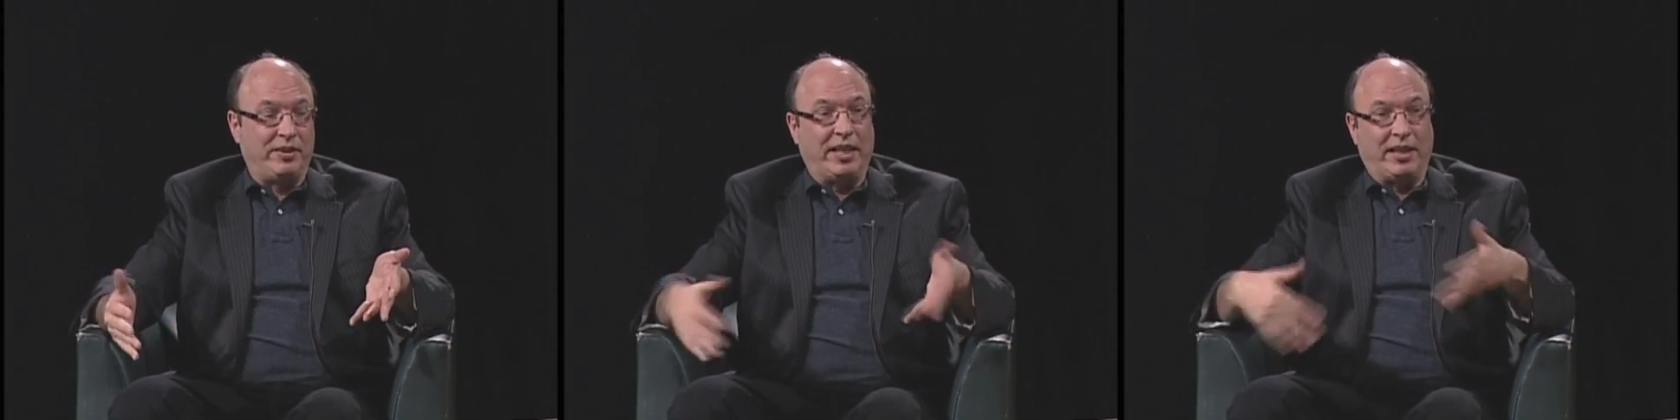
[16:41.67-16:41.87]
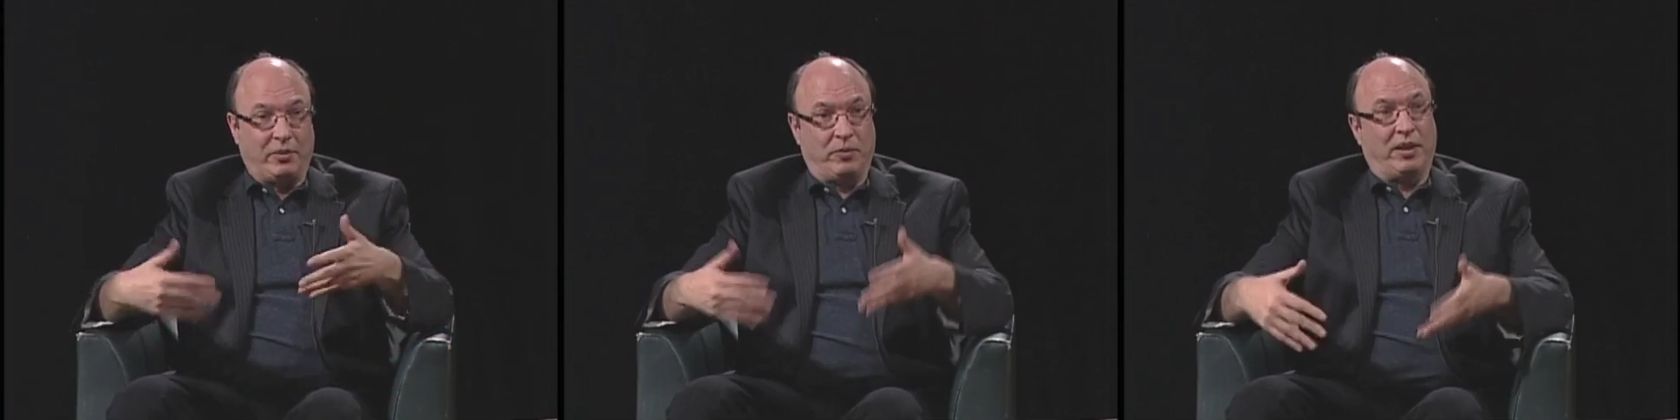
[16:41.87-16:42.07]

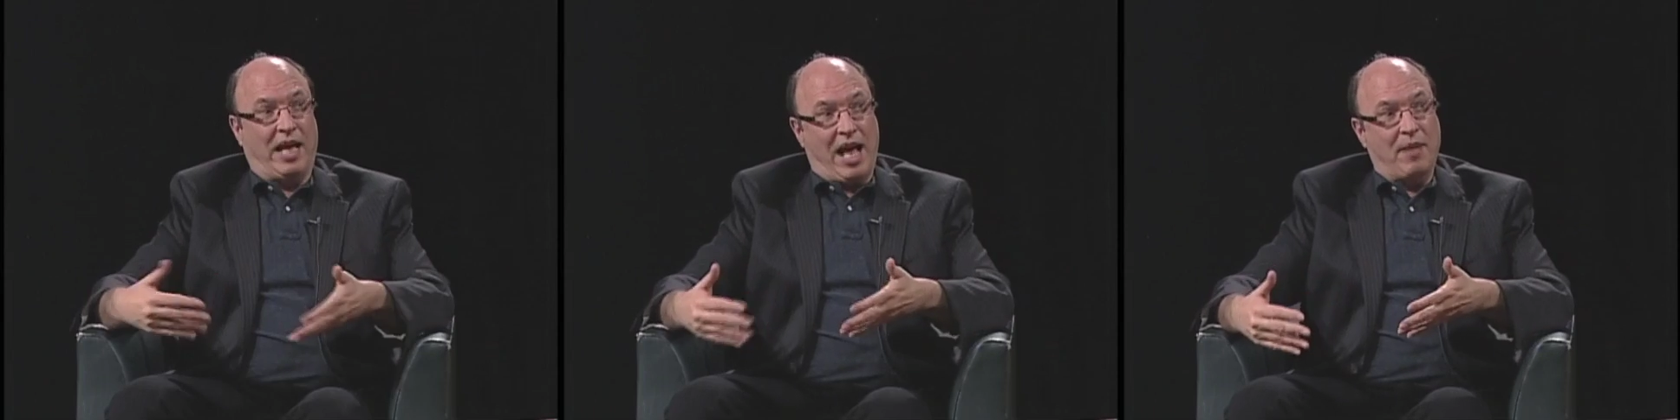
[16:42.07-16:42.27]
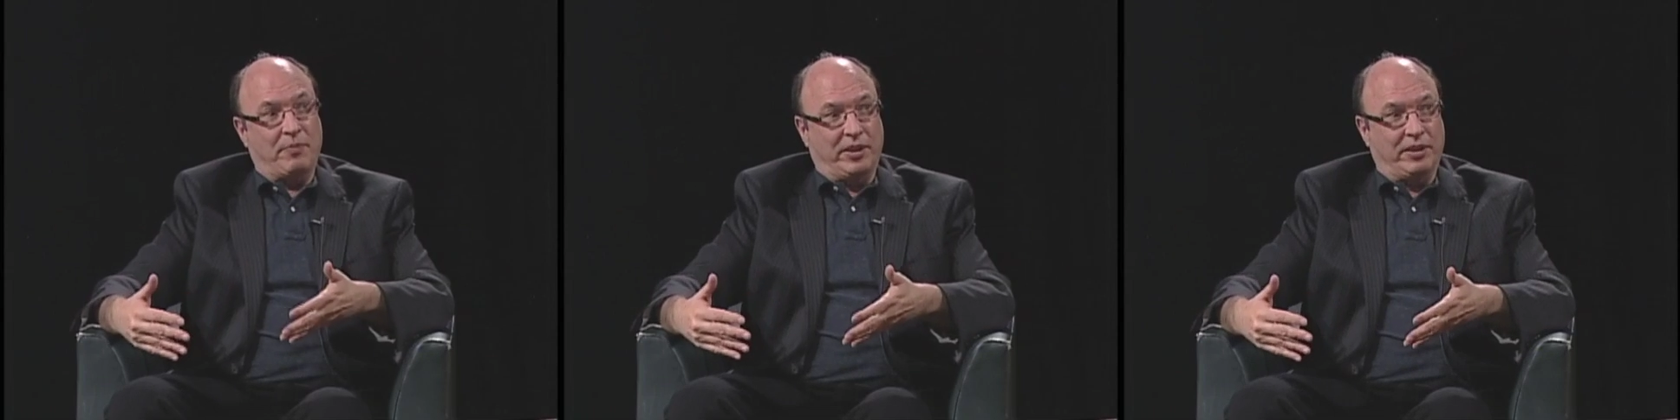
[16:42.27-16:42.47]
Yet it will
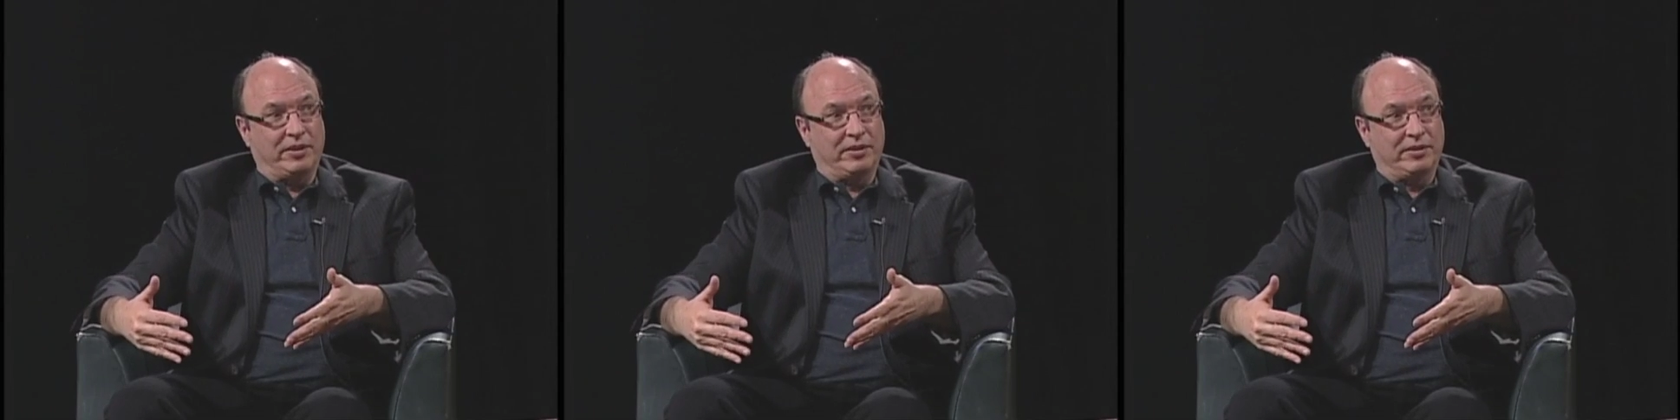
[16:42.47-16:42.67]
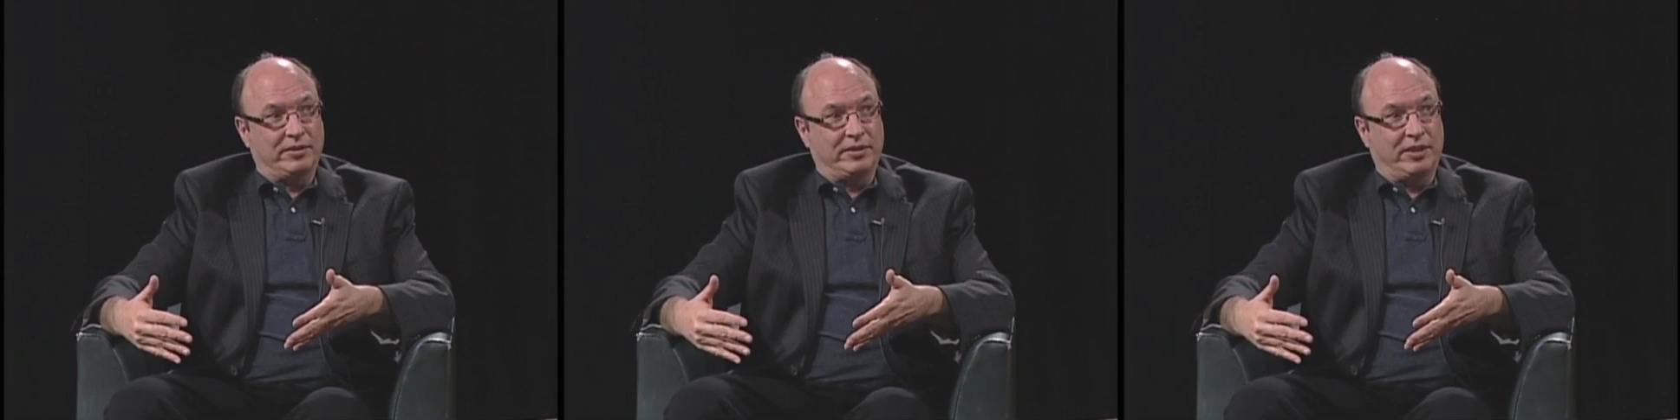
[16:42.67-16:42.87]

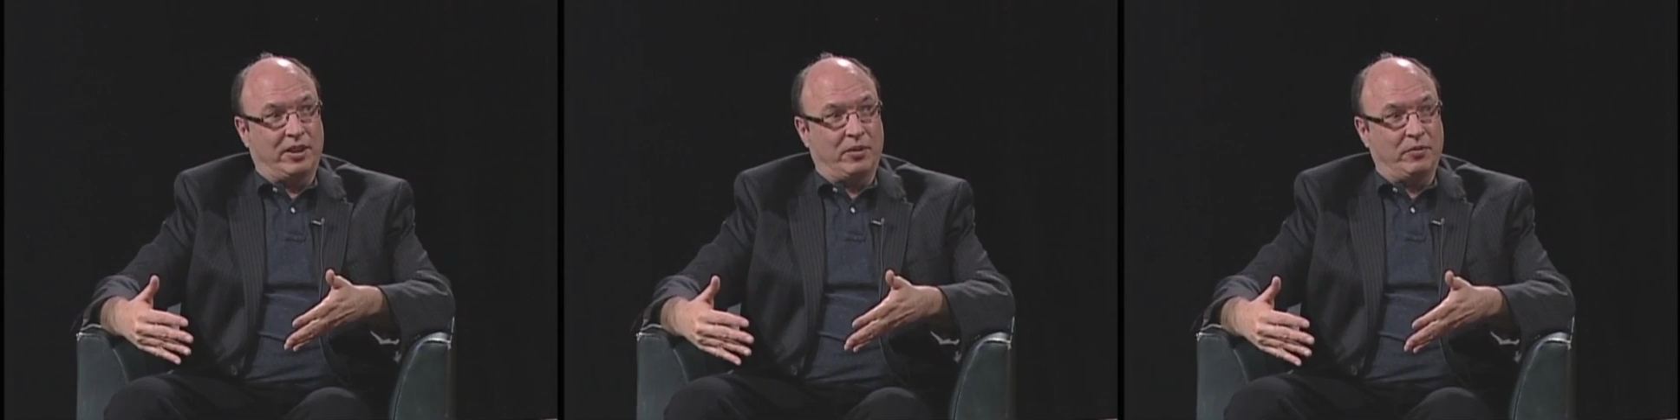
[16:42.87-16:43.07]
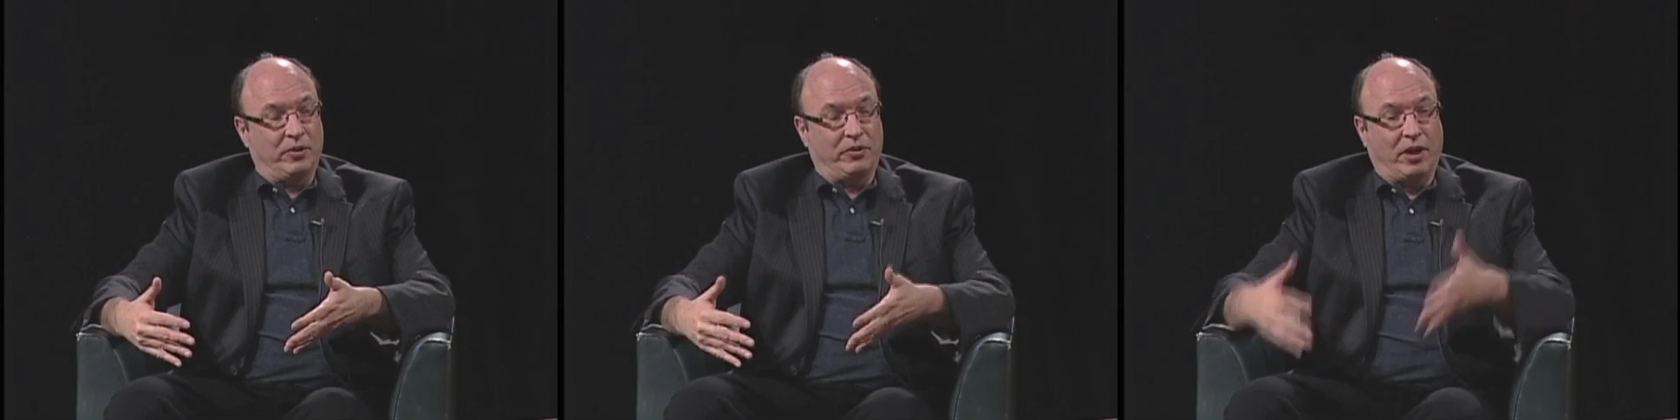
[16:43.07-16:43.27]
happen.
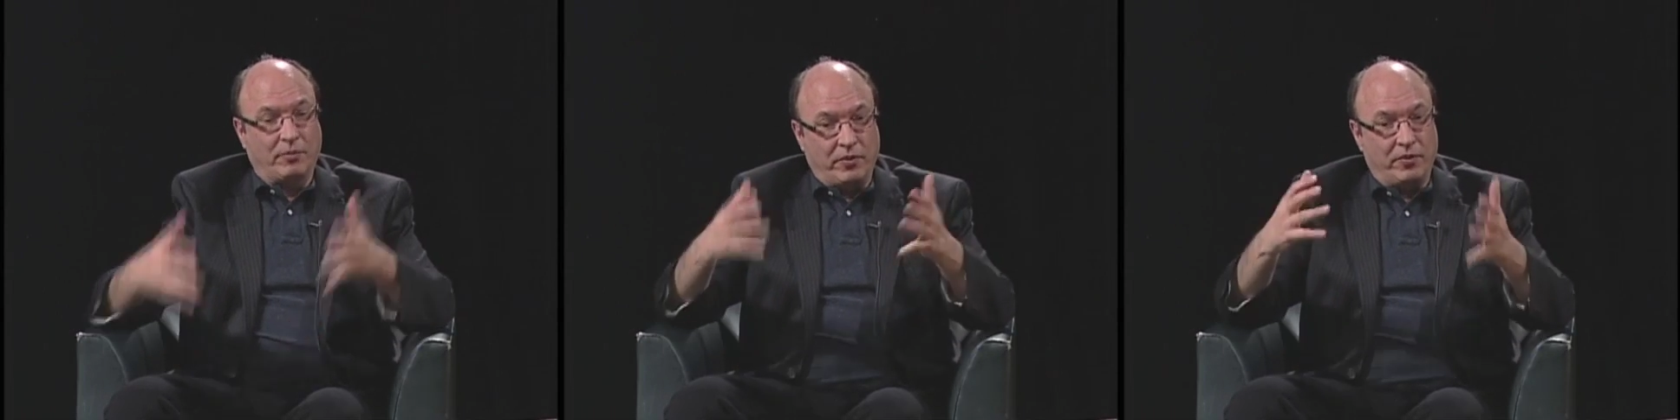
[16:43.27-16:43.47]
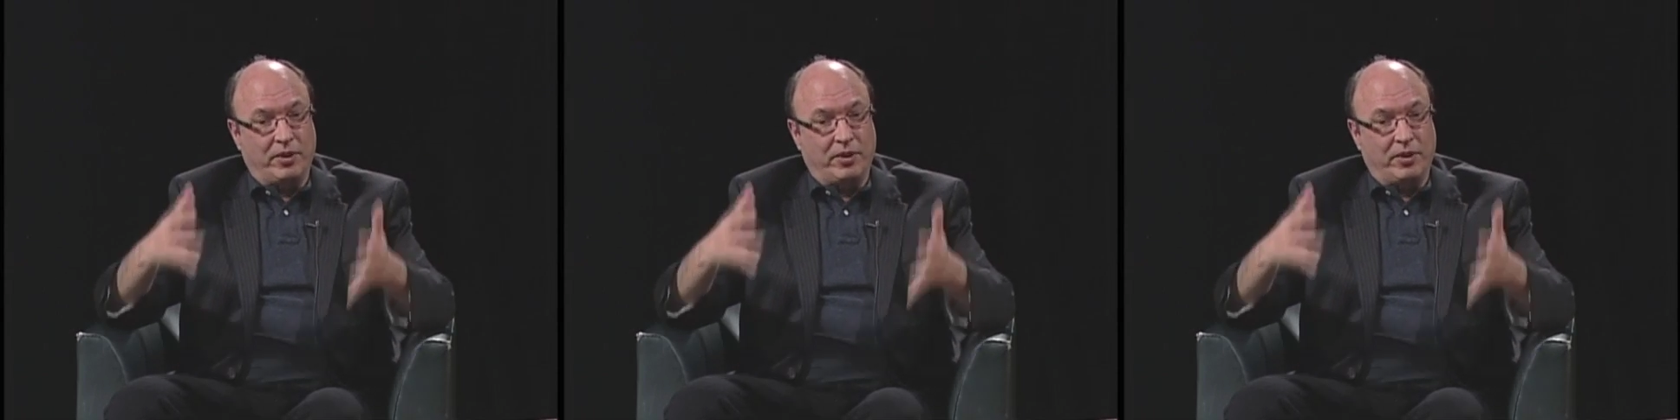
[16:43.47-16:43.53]
Some